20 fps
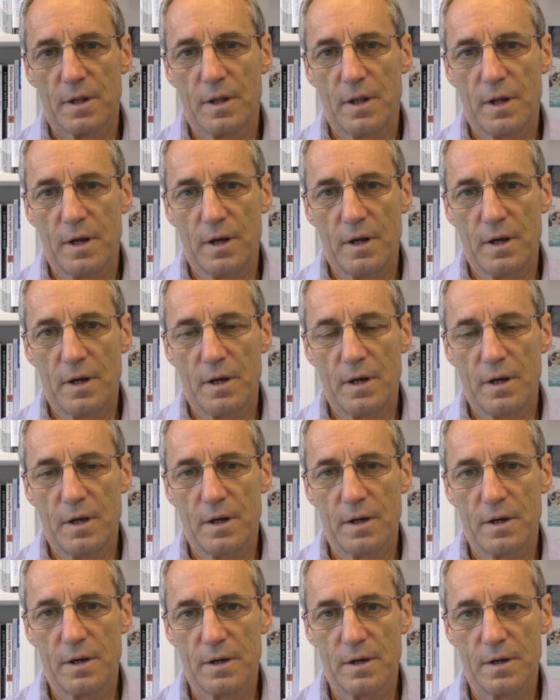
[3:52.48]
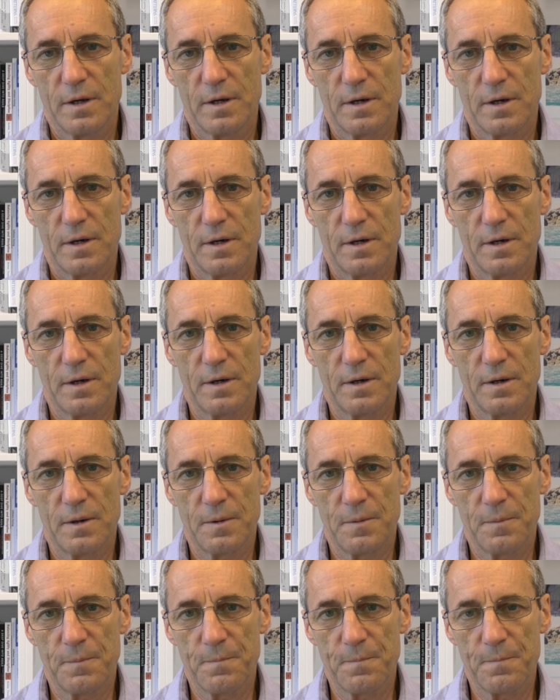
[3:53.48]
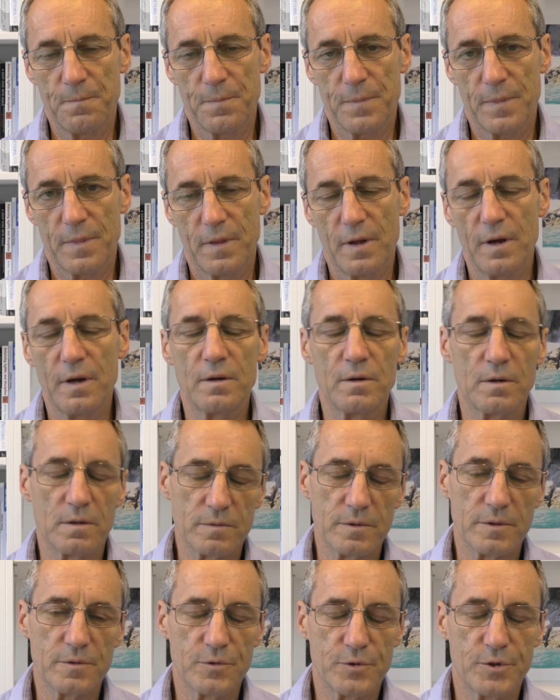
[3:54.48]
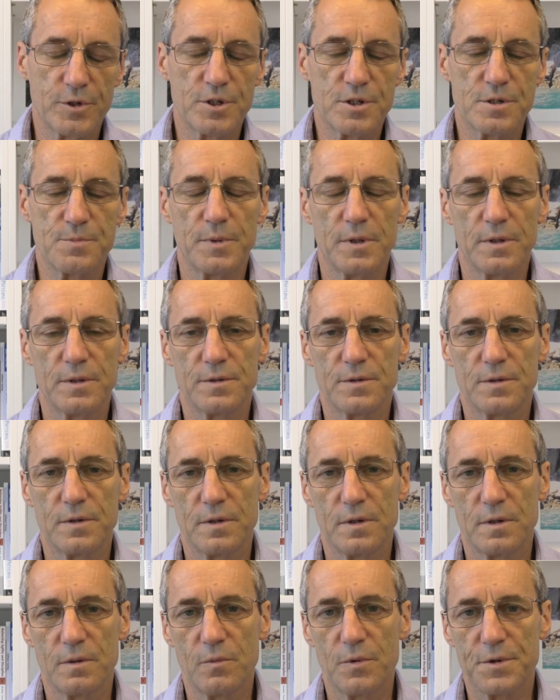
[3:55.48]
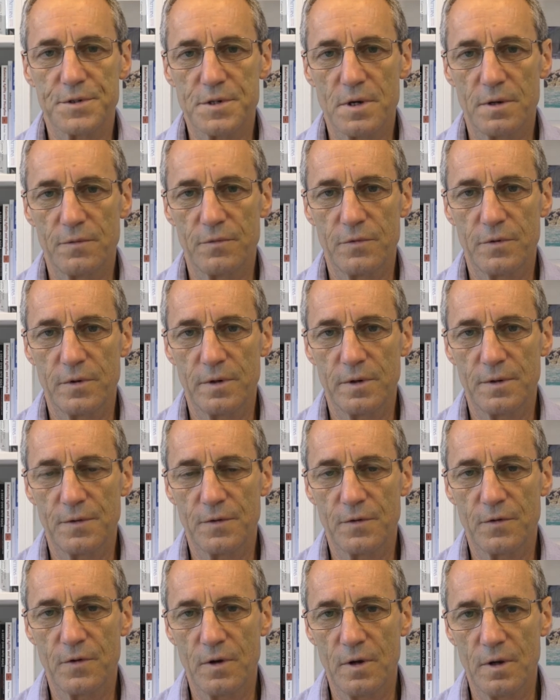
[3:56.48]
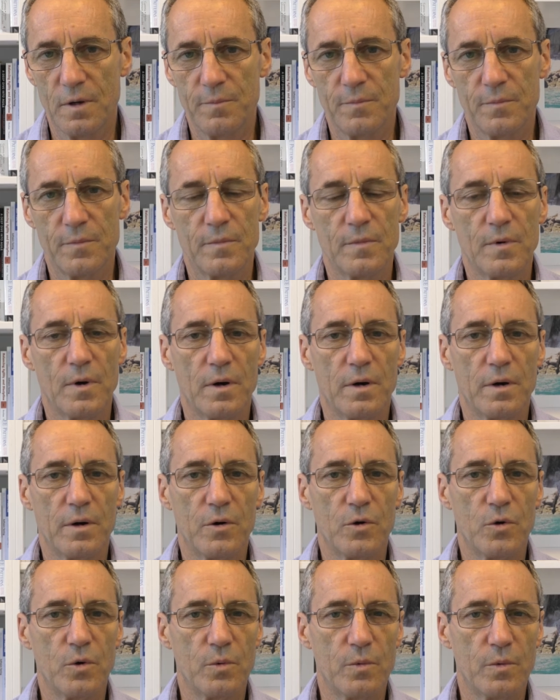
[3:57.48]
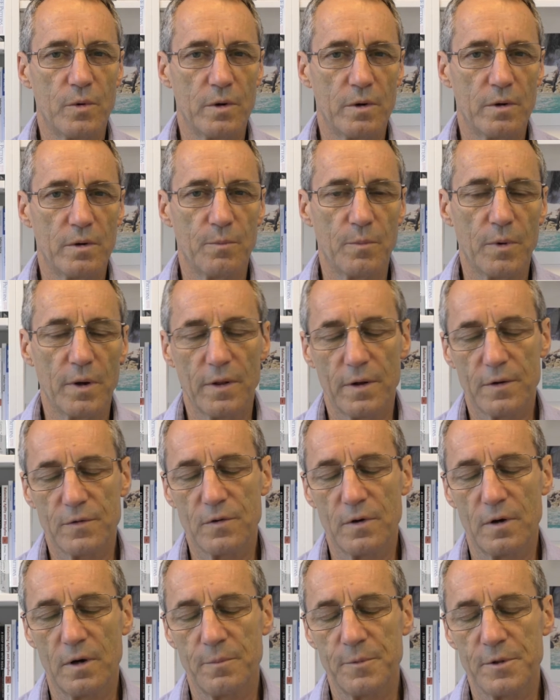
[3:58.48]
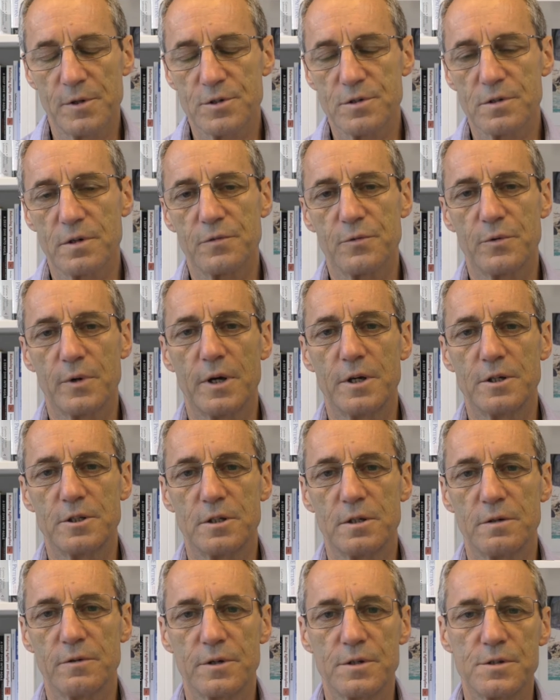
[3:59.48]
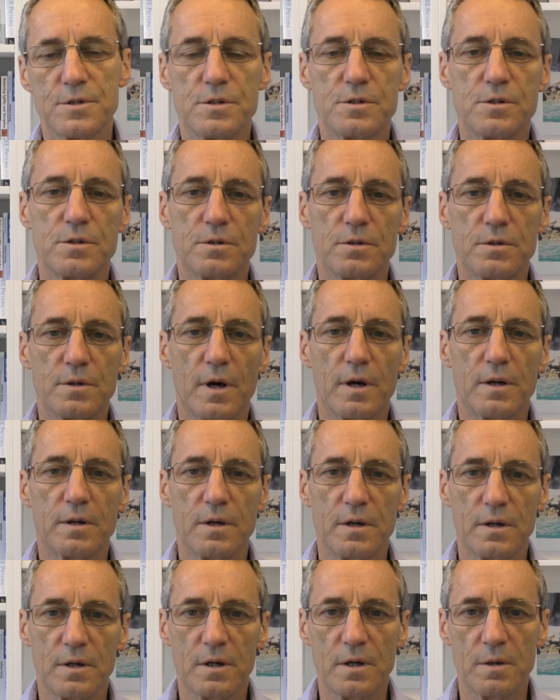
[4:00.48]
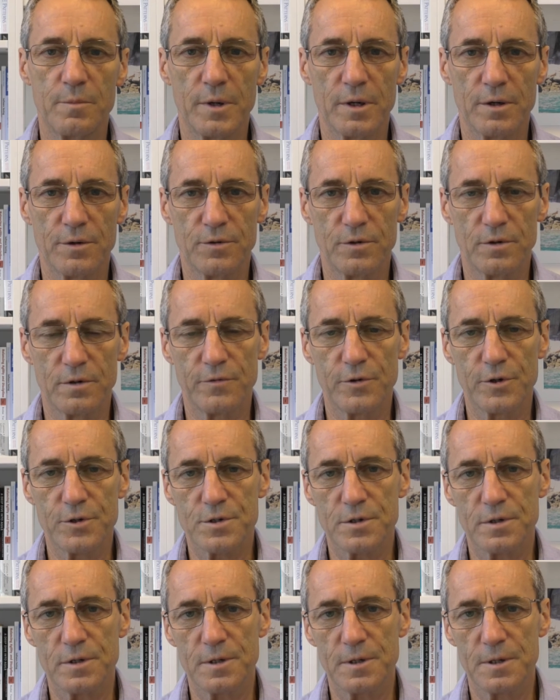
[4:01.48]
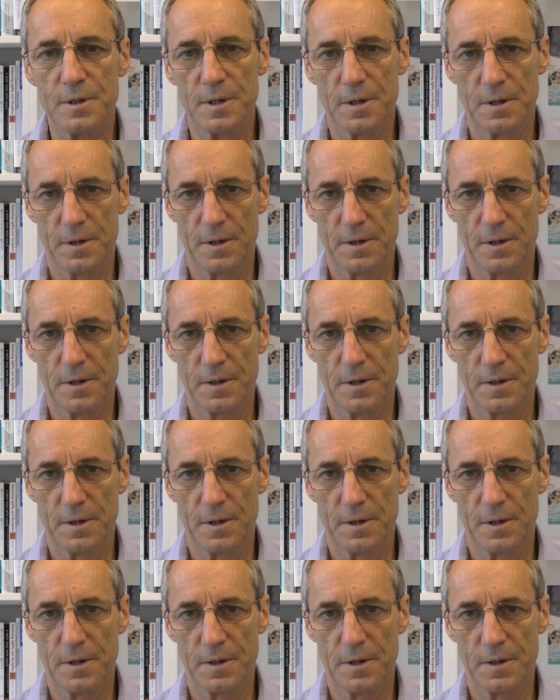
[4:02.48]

They um, they not on release, but uh, Watts Humphrey and the team uh, who were by that time the Software Engineering Institute at Carnegie Mellon University,